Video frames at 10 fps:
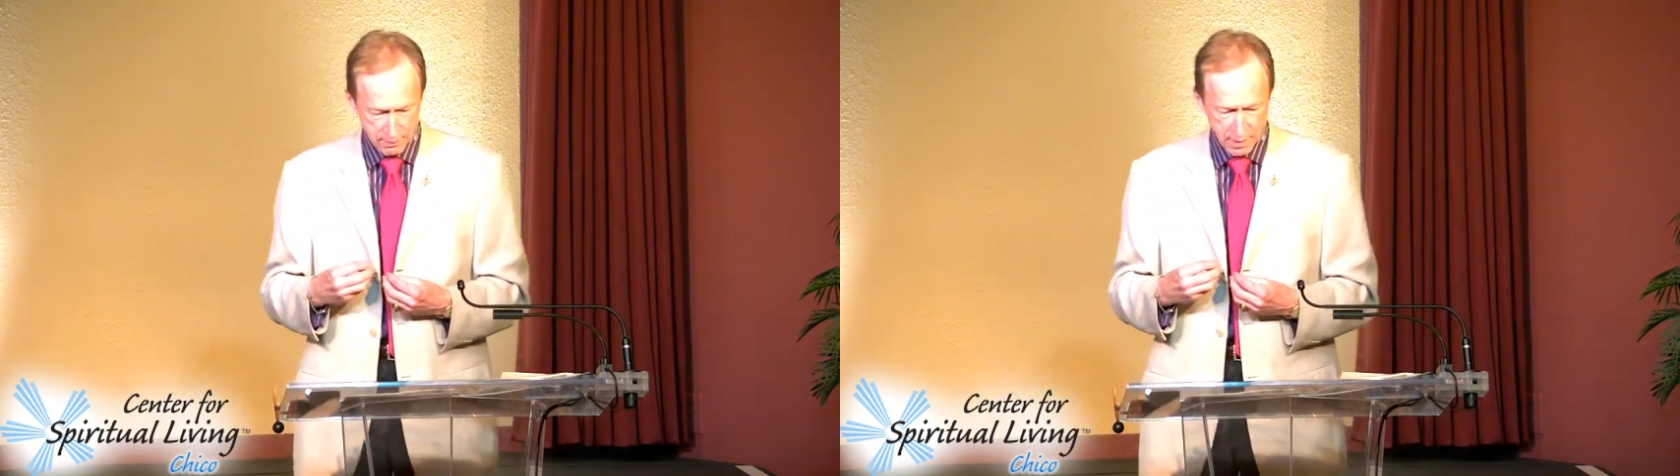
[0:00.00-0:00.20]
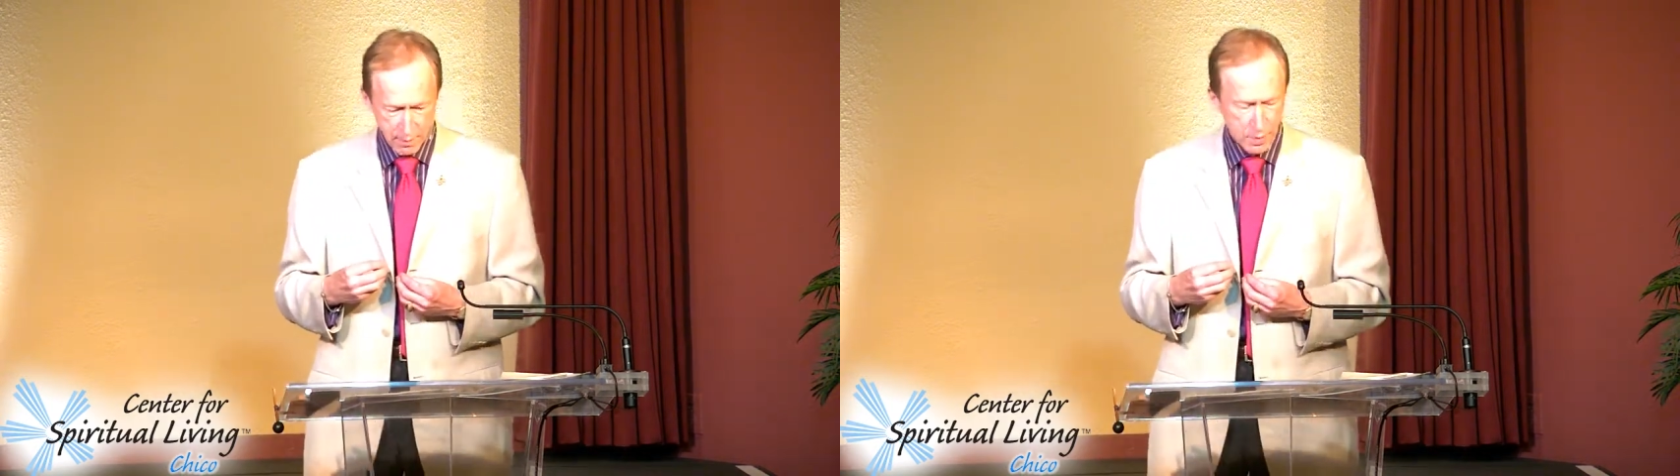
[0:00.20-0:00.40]

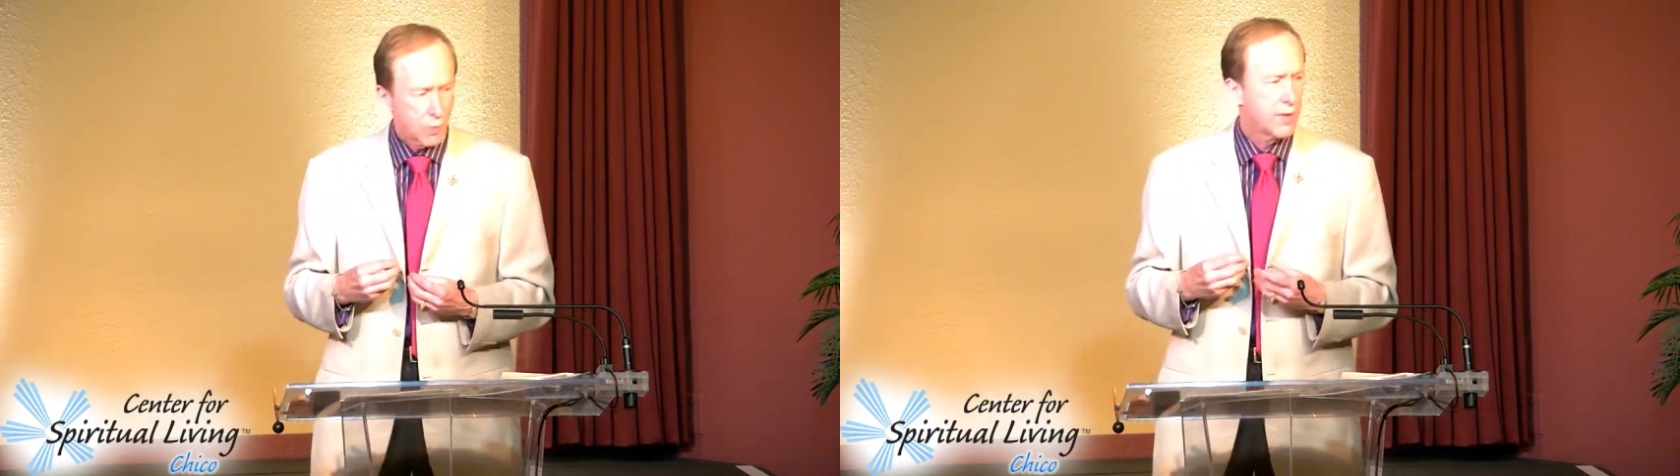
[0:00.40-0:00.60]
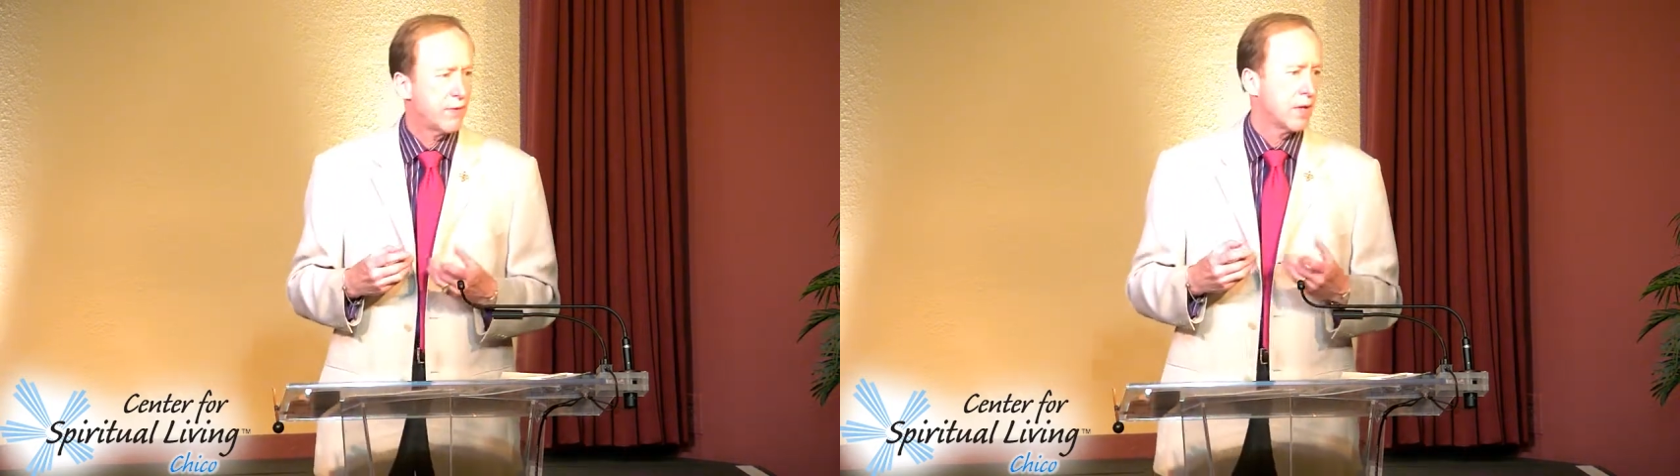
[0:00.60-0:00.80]
But we
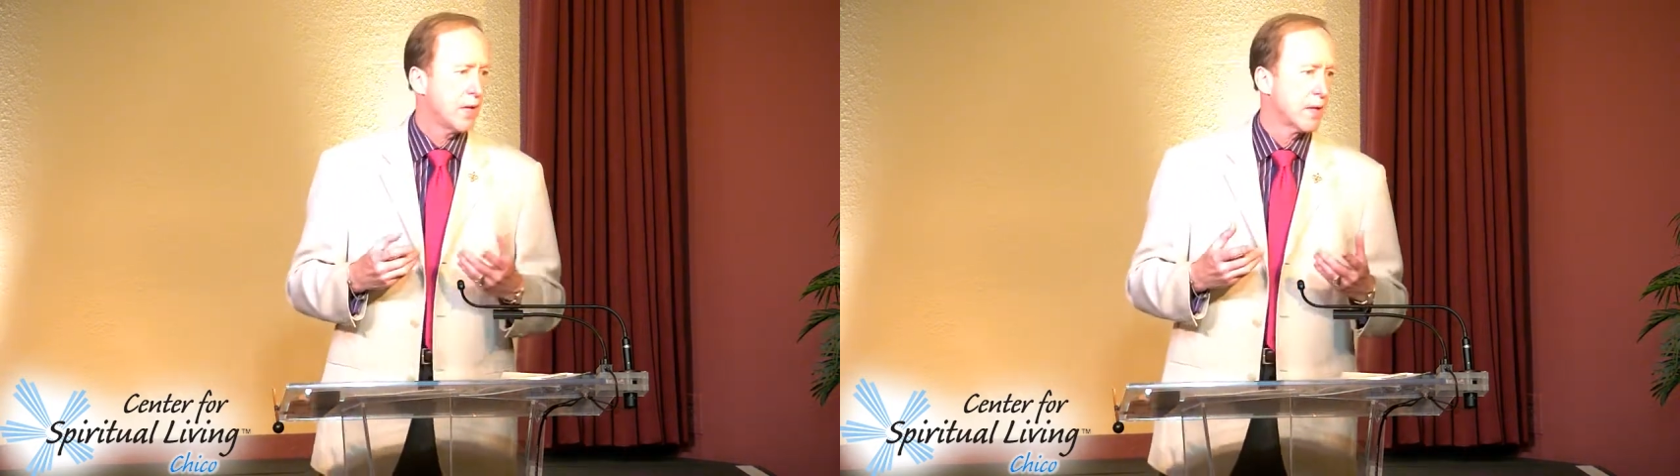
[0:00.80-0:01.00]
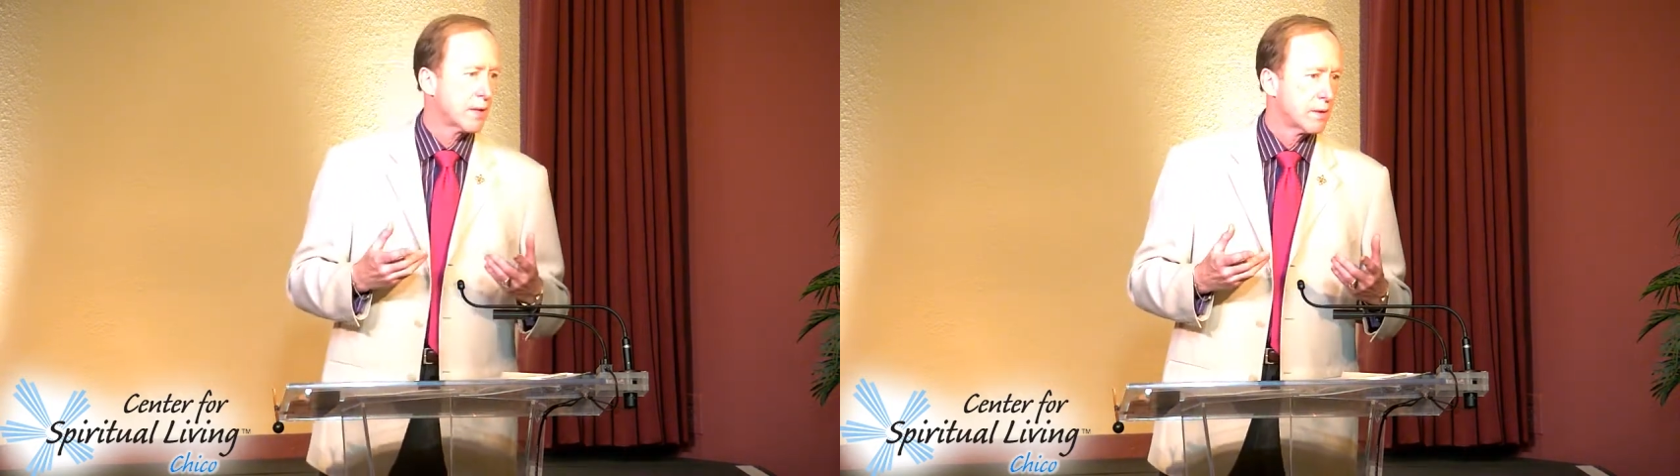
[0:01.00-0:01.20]
forget,
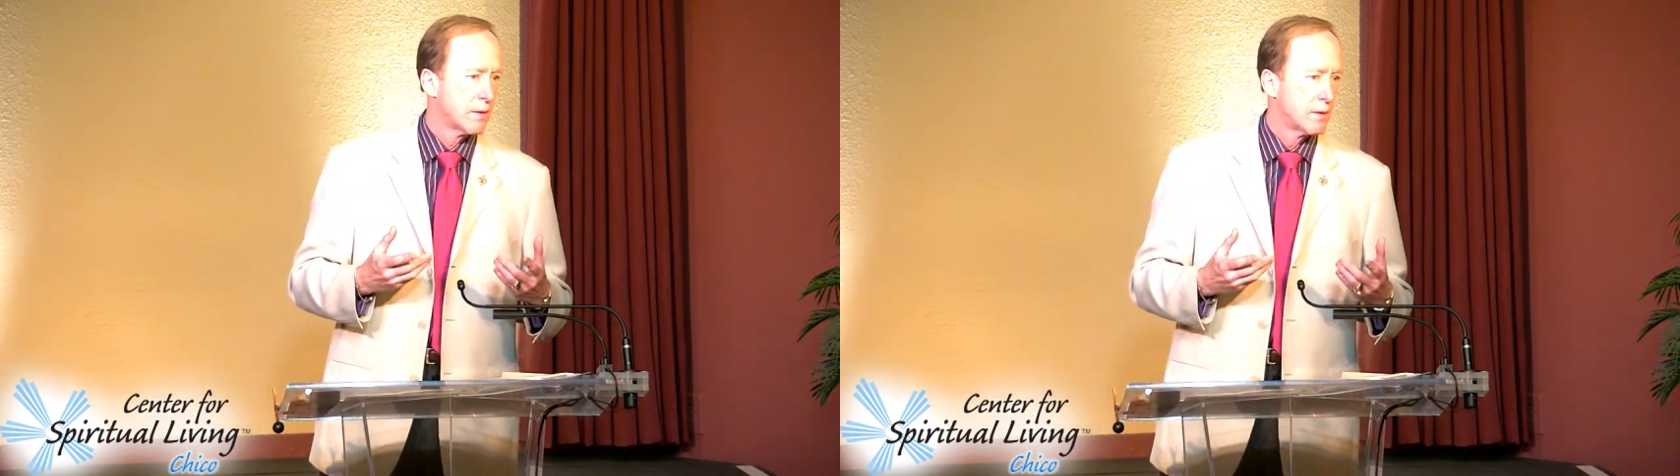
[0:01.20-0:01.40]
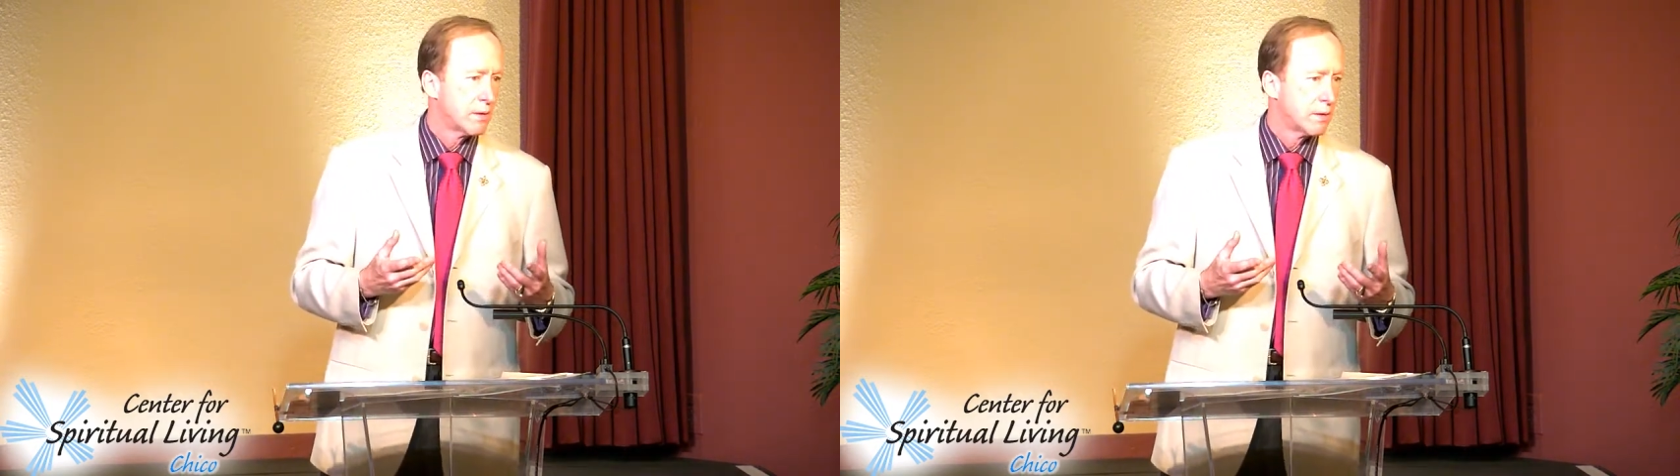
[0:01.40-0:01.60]

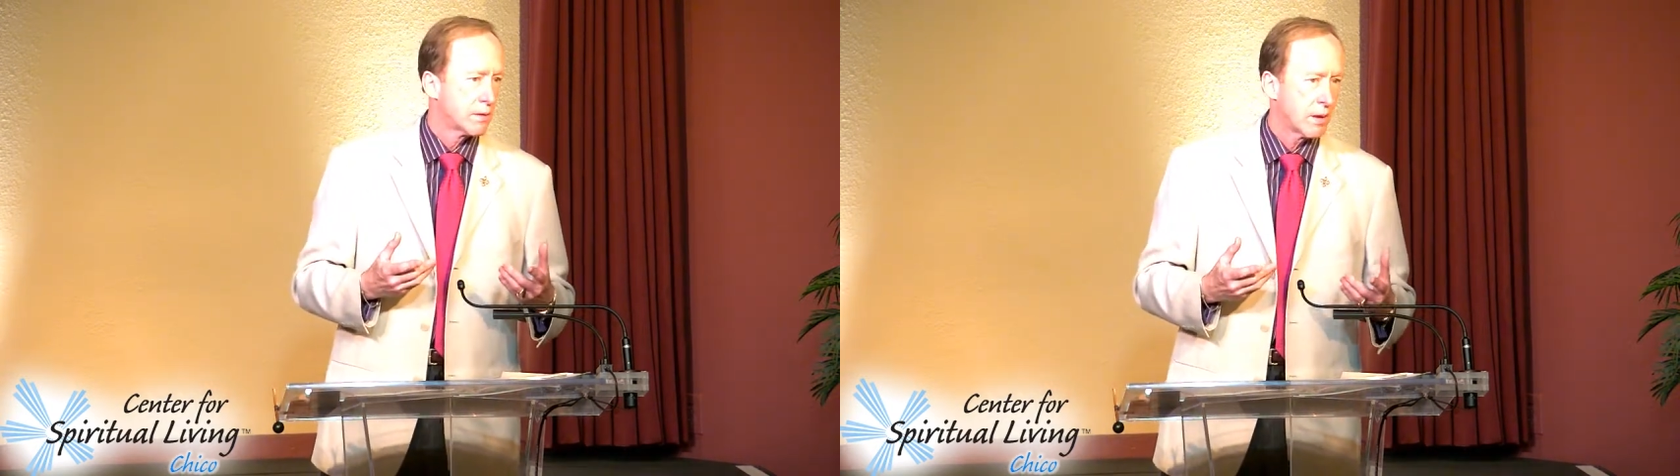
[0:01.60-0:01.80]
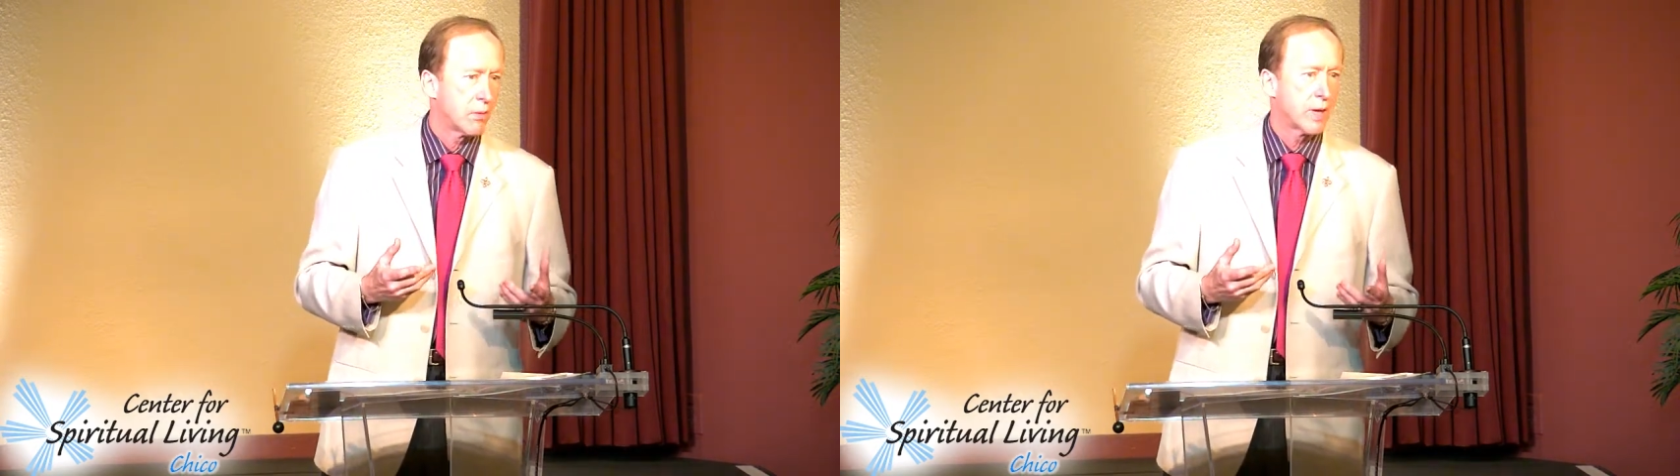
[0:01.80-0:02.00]

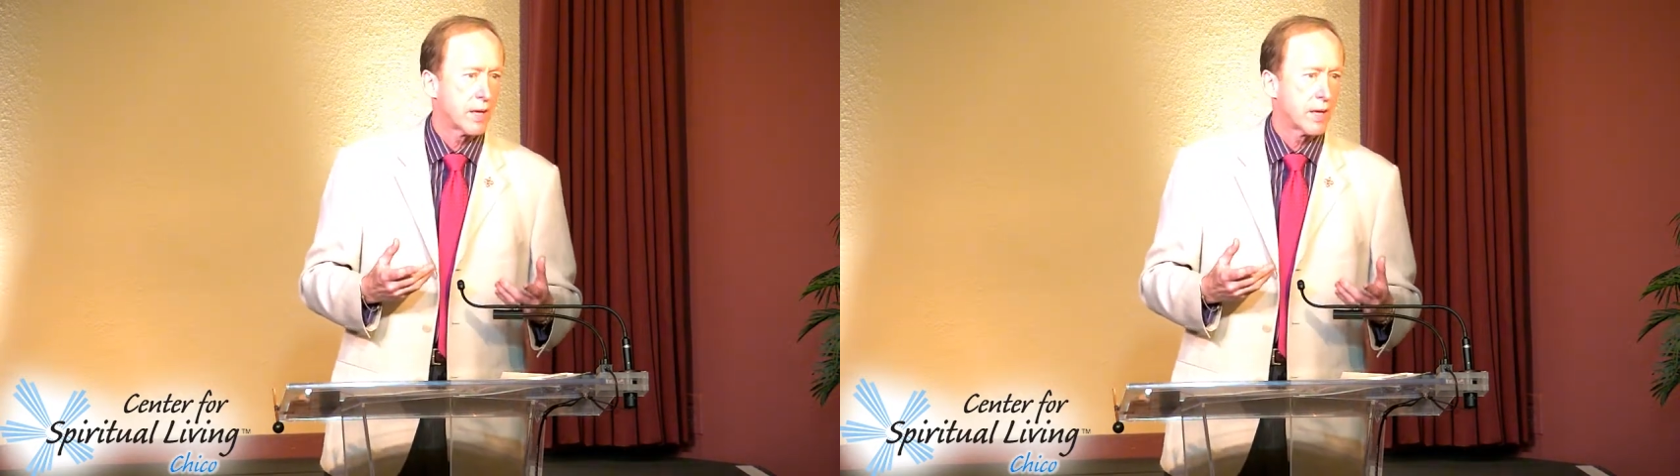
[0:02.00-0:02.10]
don't we?